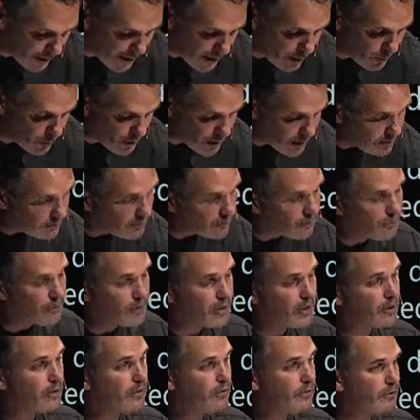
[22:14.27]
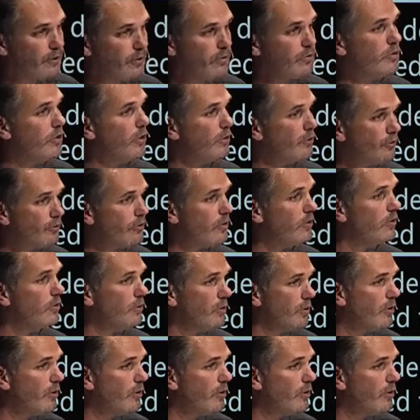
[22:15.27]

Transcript: And religious leaders, you chose to do